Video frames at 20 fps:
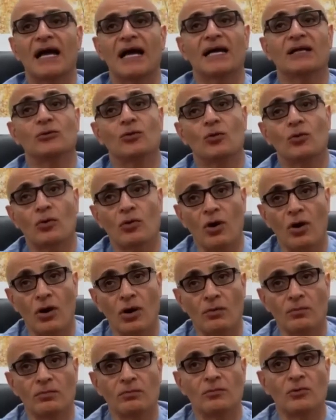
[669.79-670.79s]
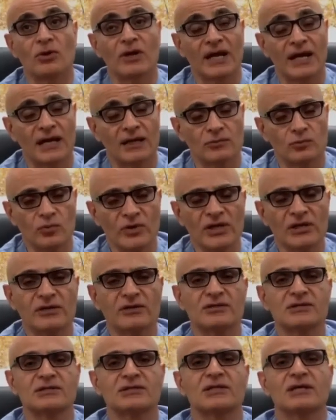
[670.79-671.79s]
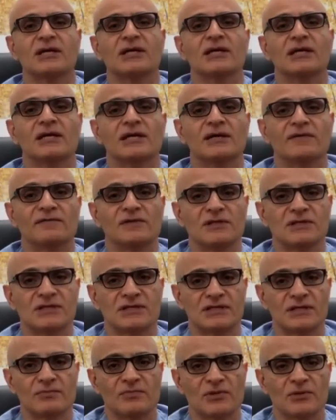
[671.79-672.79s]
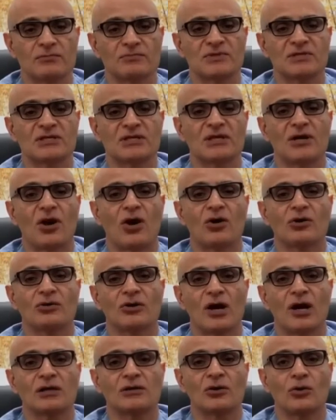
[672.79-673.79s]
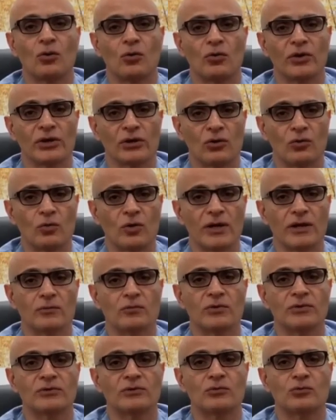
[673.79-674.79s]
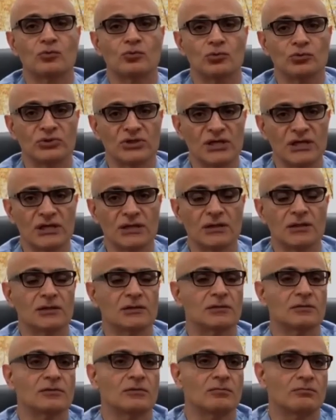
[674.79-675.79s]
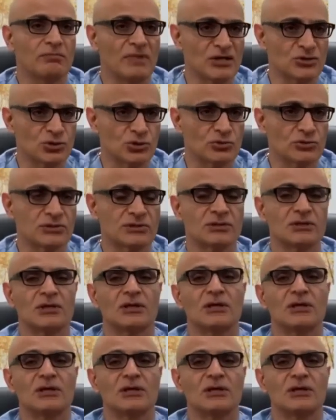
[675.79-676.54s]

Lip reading: and or arm or hand weakness, if these symptoms are not going away with the routine measures,